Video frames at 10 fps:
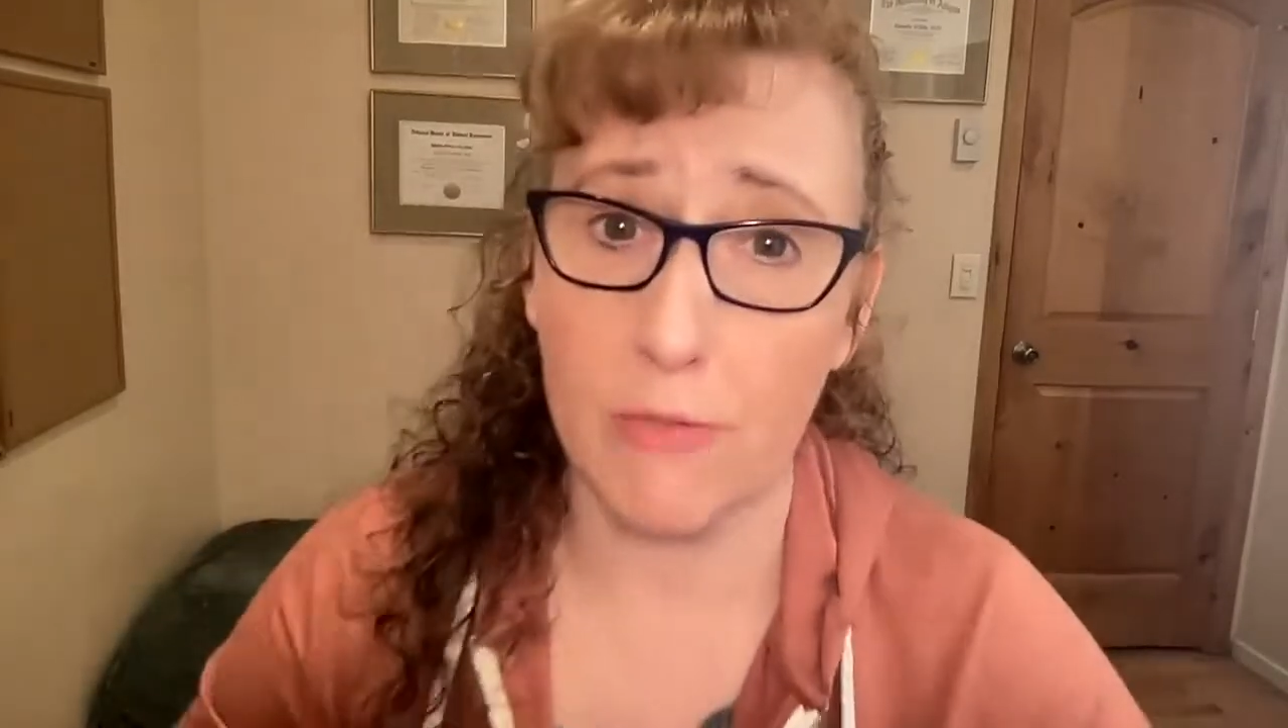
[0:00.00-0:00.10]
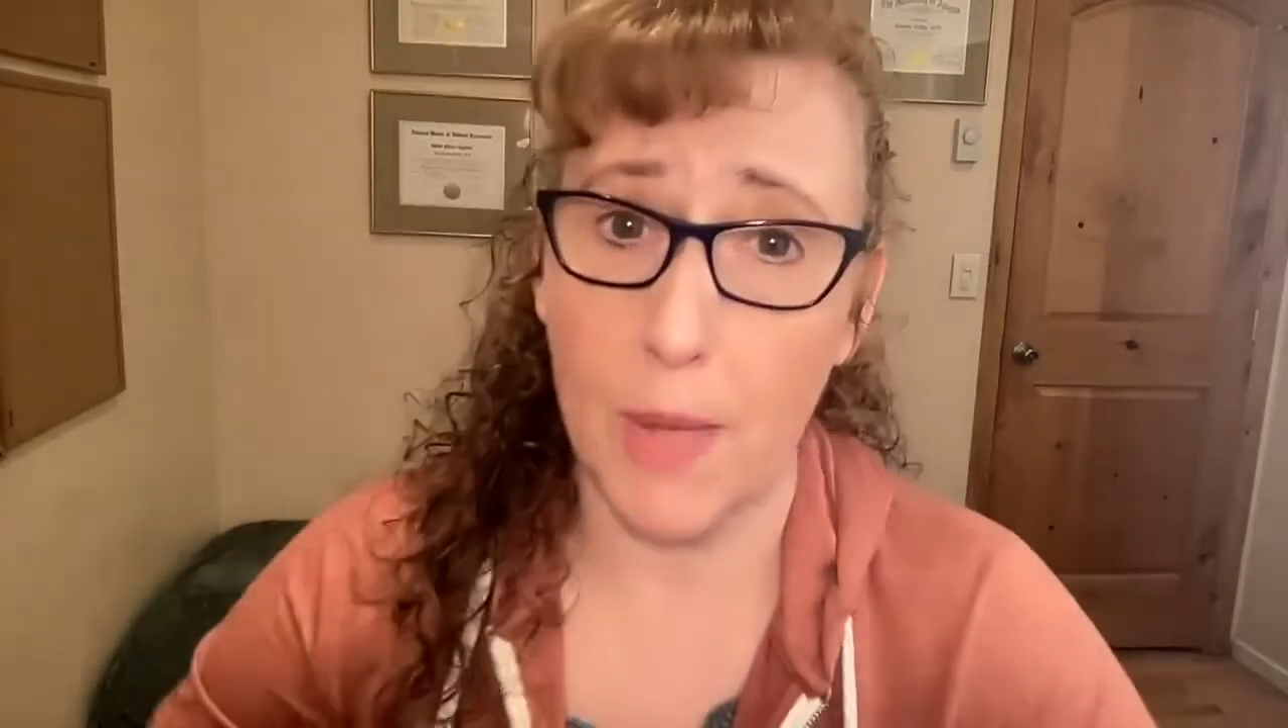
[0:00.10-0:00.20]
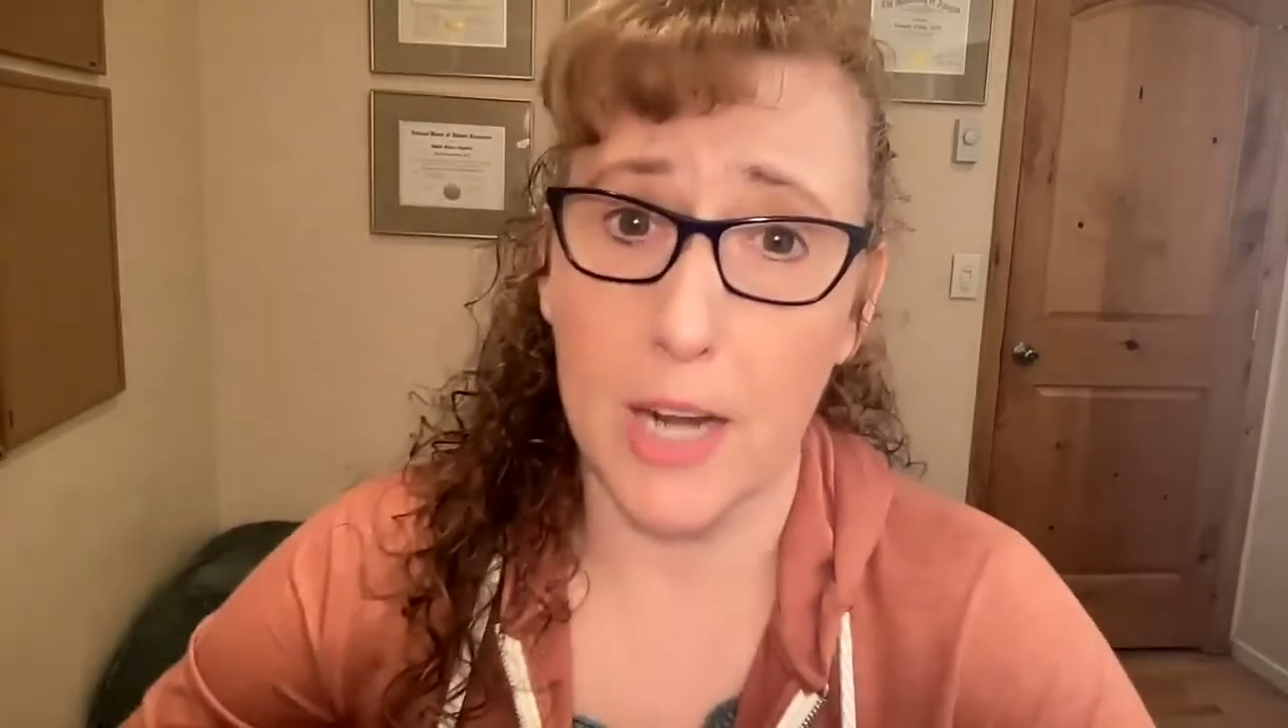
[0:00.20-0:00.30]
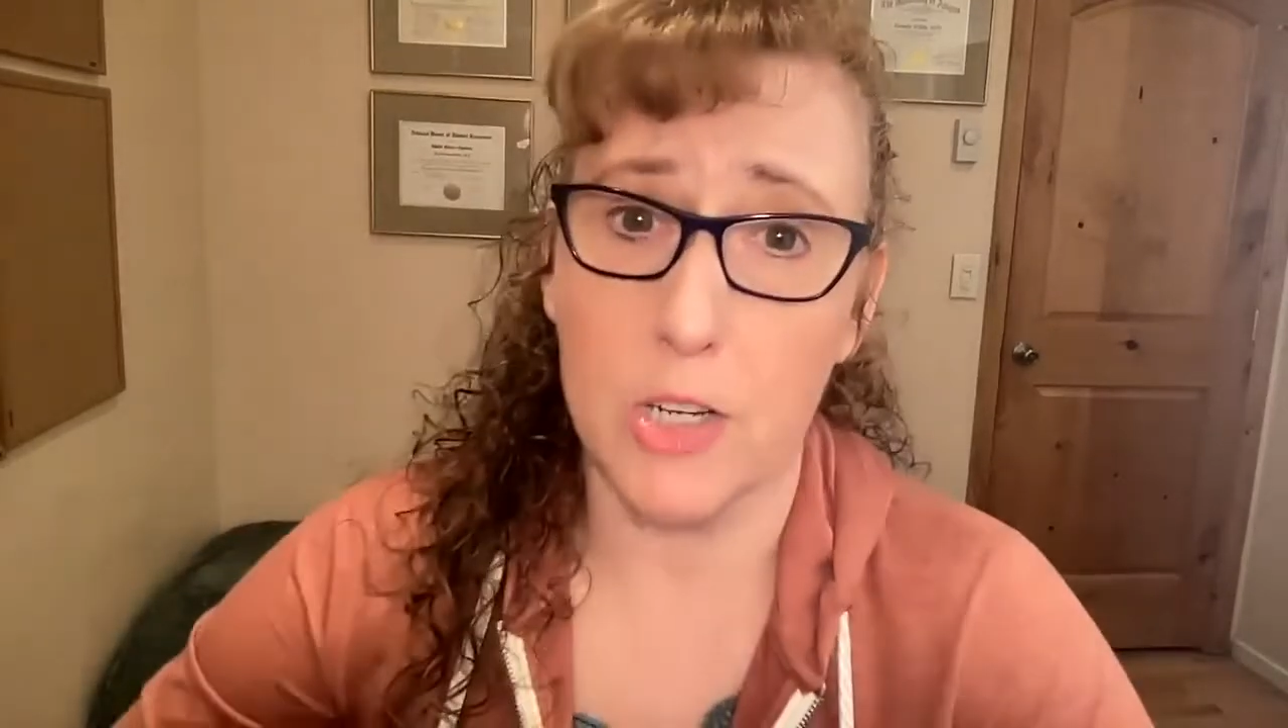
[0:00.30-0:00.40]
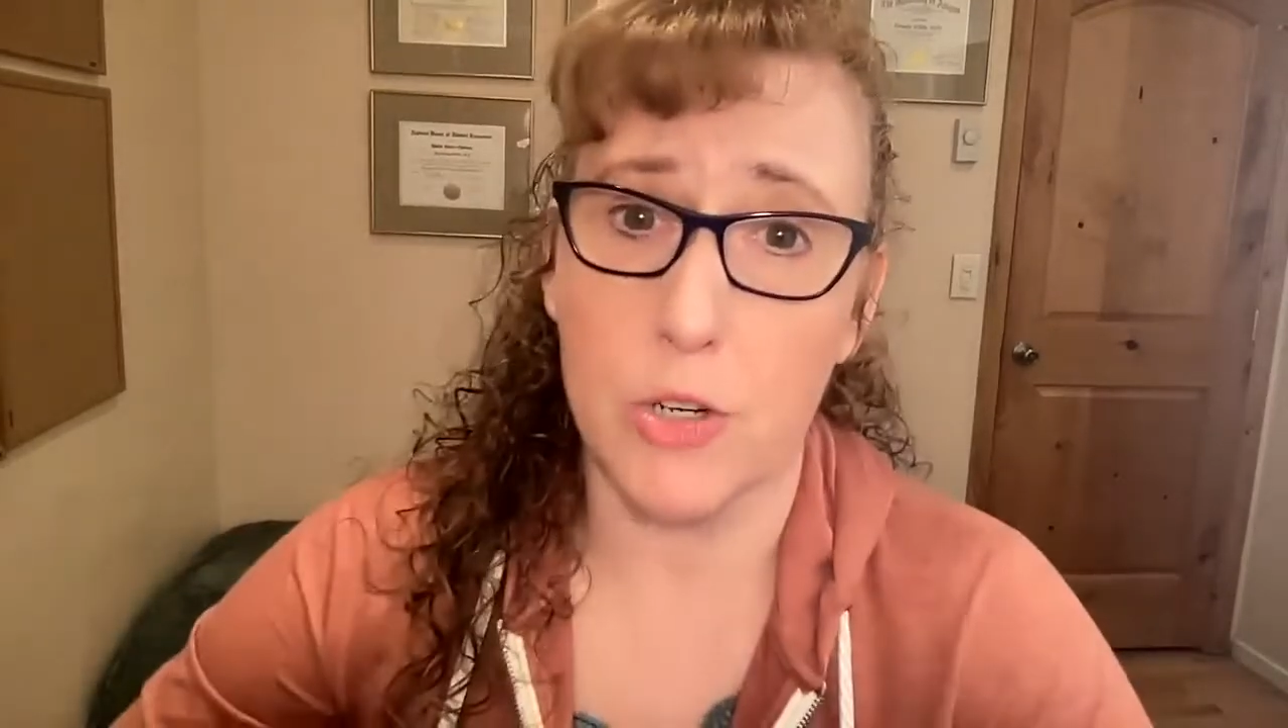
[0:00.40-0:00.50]
of
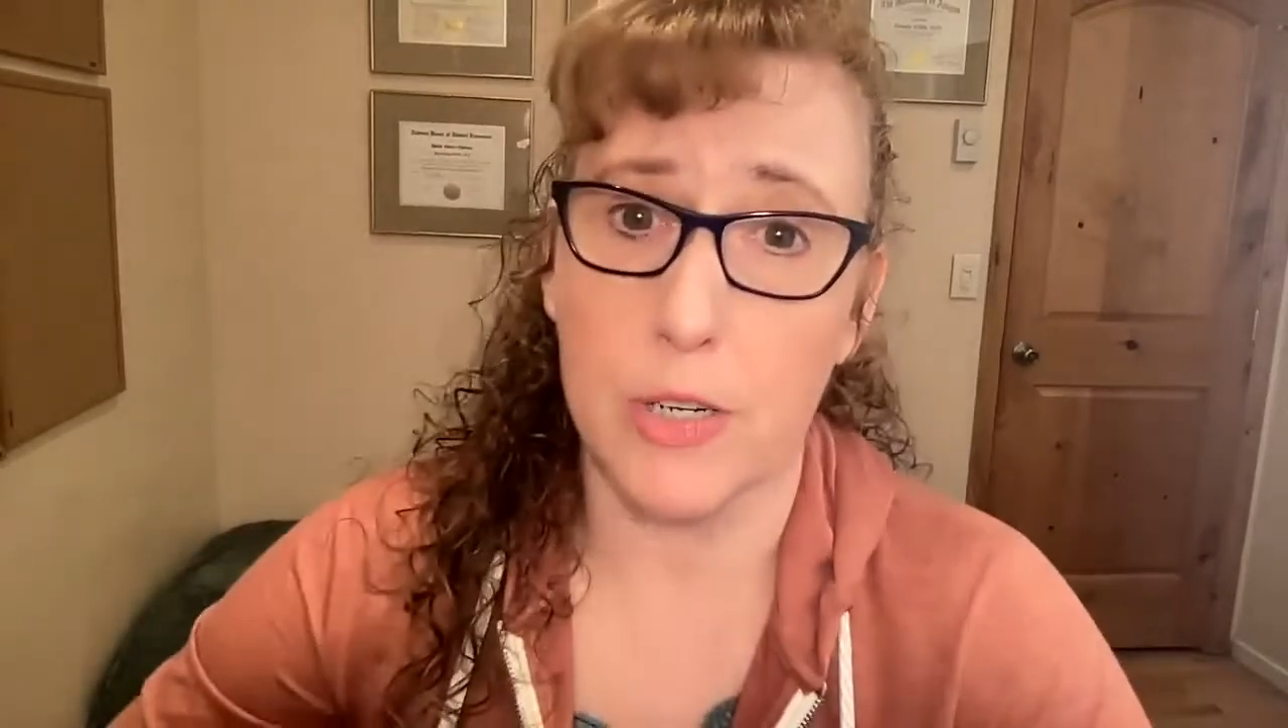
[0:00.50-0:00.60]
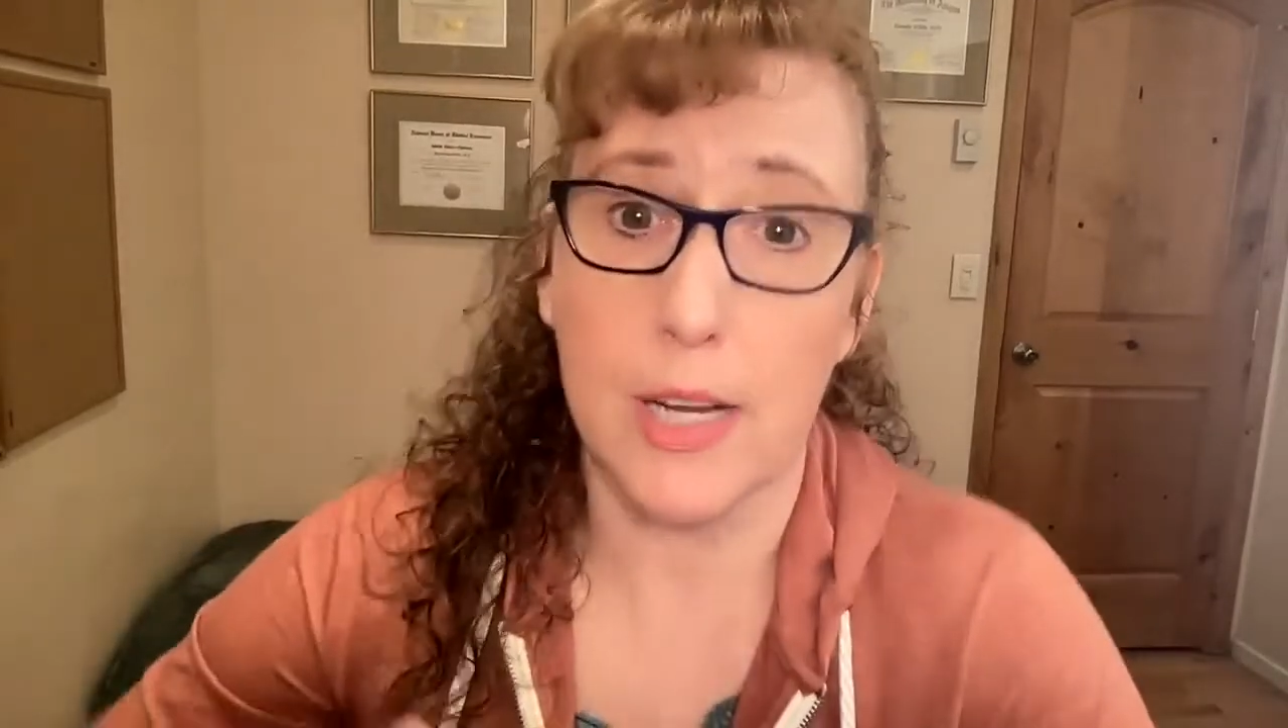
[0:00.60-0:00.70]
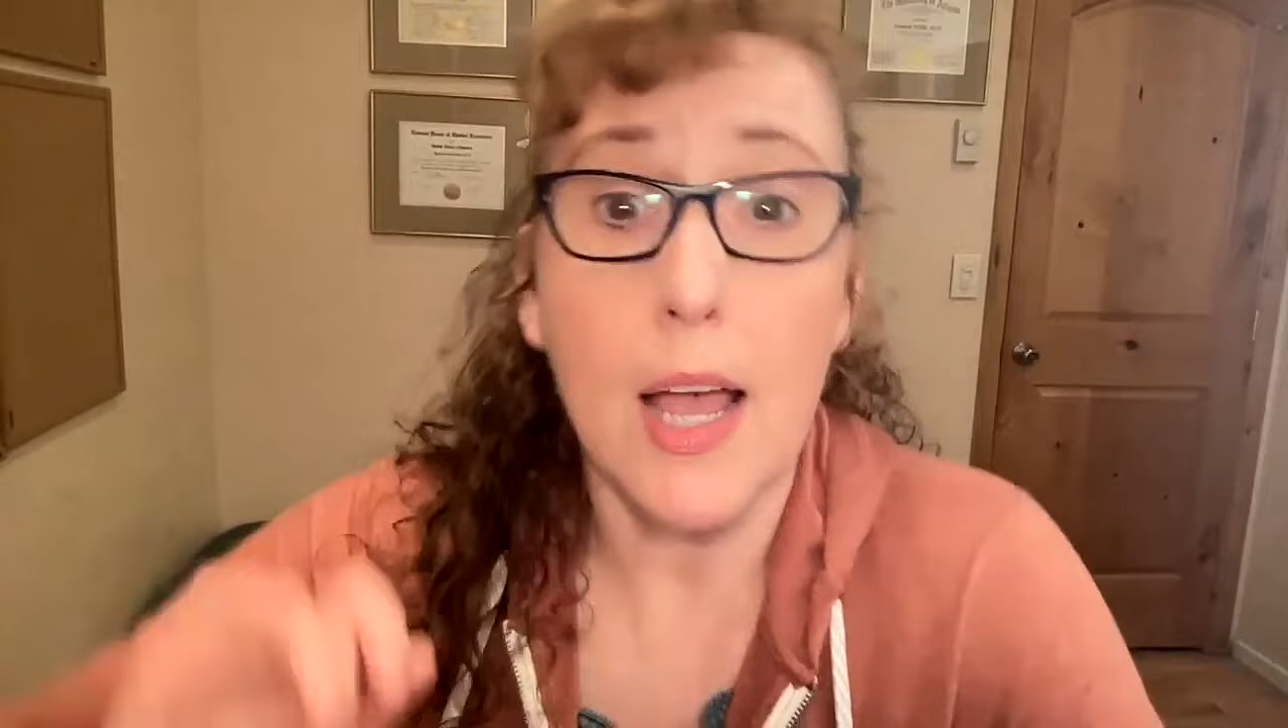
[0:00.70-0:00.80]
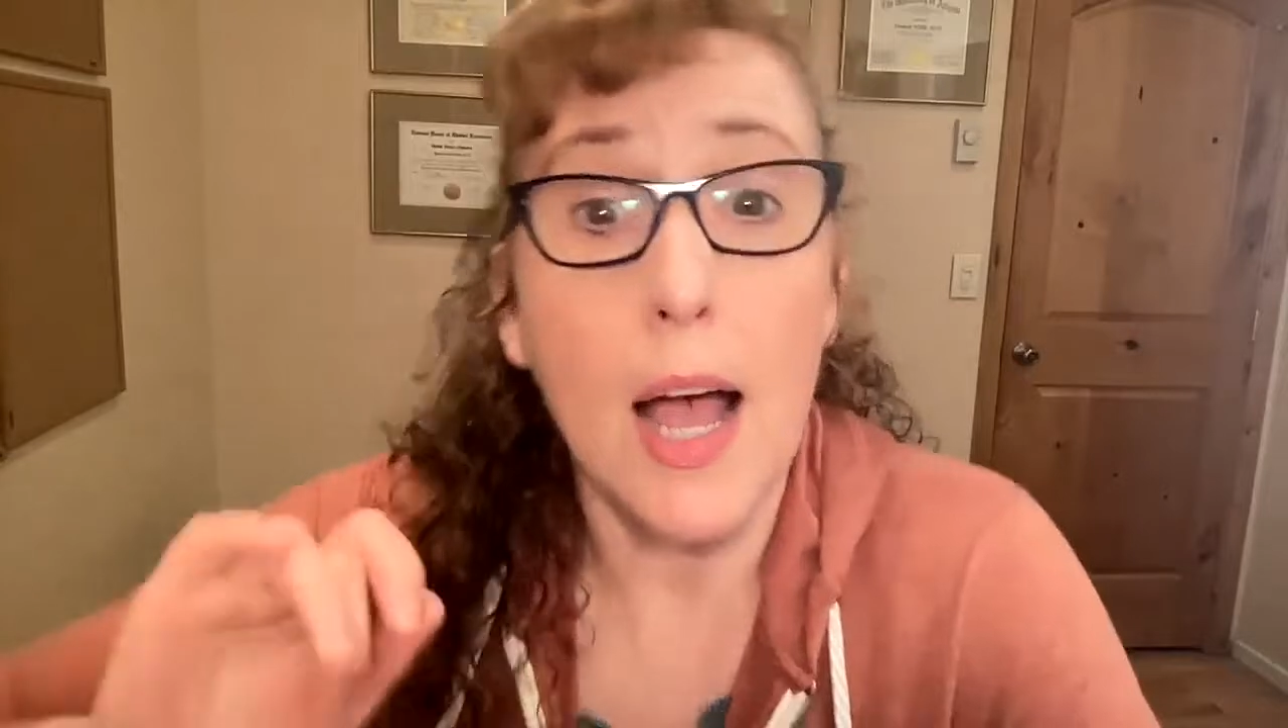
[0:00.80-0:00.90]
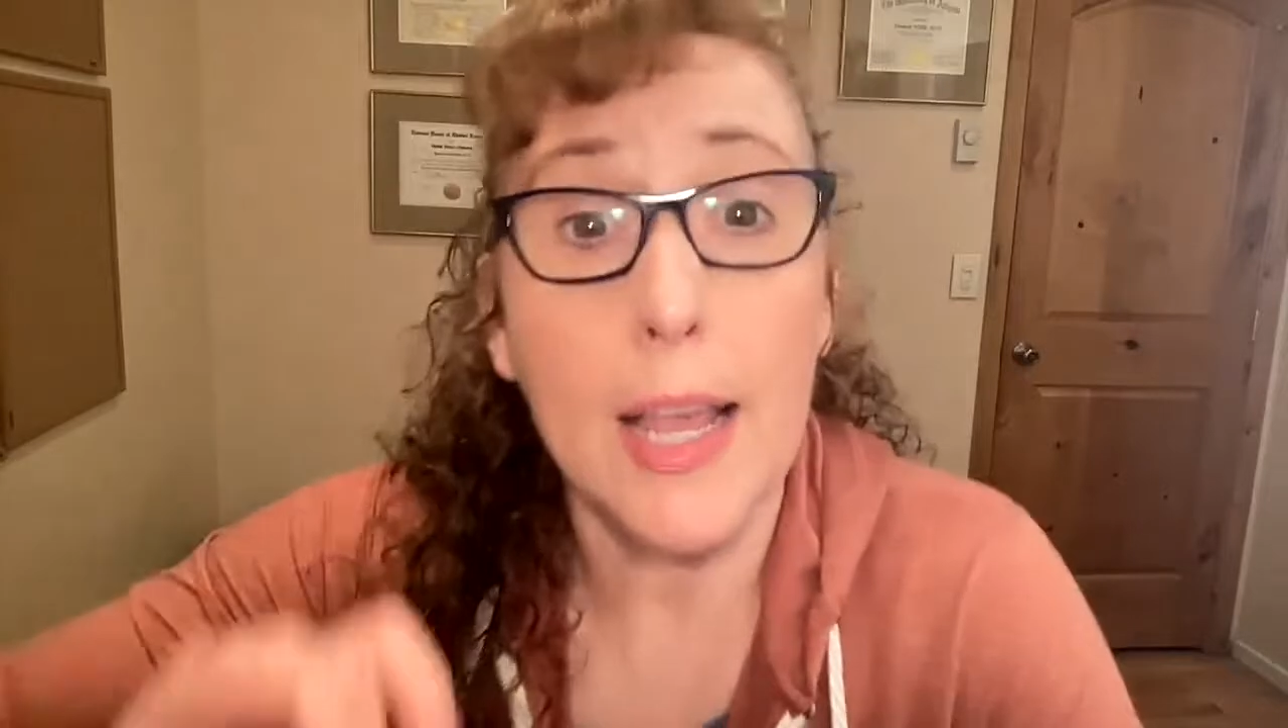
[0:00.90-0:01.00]
monitoring.